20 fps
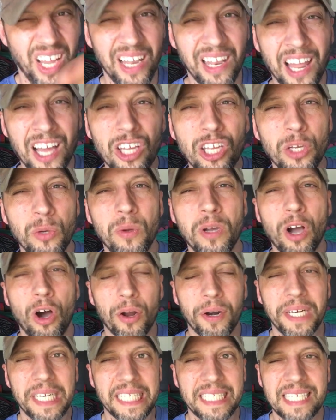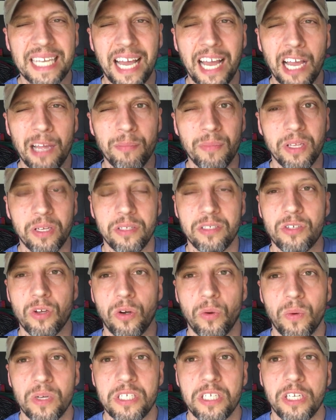Luckily, we caught it in time, so
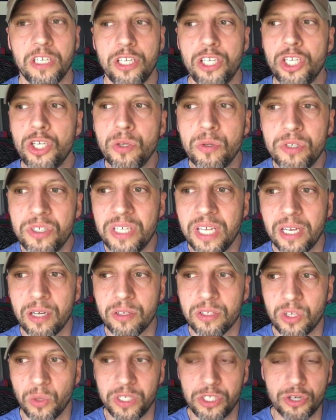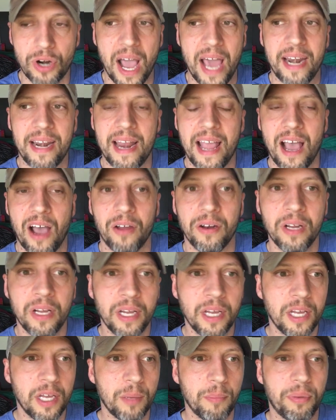it wasn't a huge deal. So we dried it out,
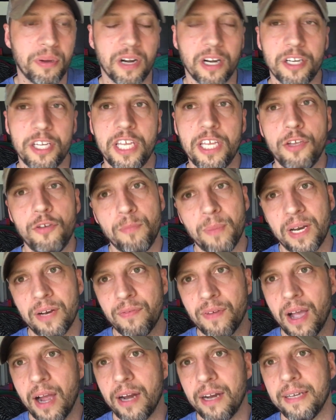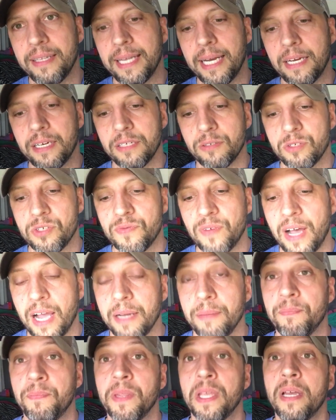put our dehumidifier in there, and it was
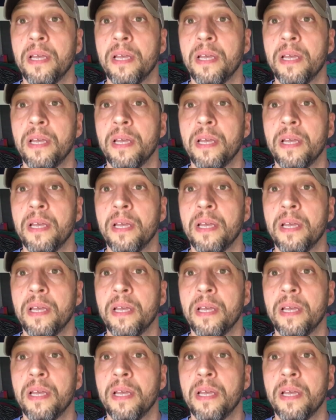fine.